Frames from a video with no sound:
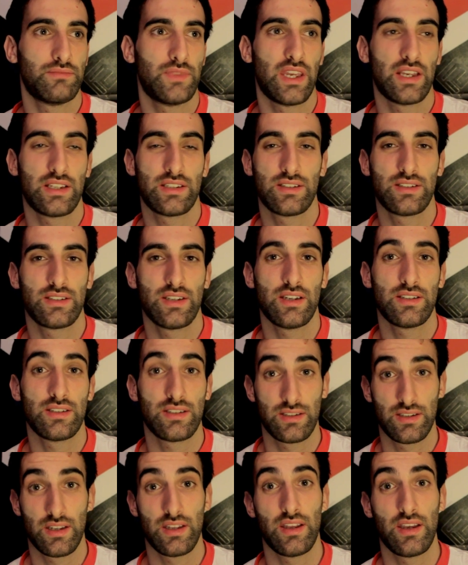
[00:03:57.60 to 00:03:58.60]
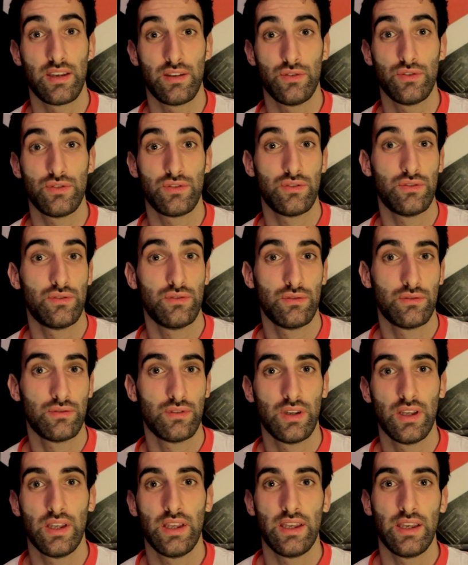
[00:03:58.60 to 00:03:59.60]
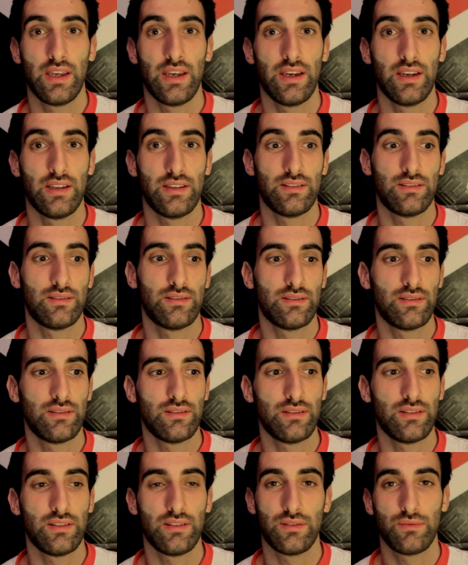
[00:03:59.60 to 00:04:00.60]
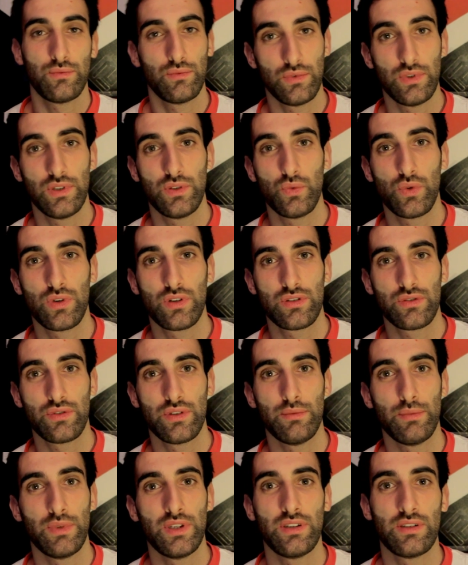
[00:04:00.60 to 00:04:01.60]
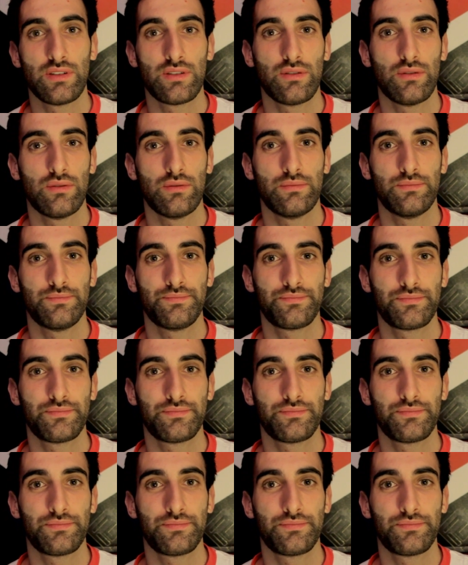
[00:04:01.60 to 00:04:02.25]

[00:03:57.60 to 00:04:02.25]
exercises that I used to do, and it works with me. So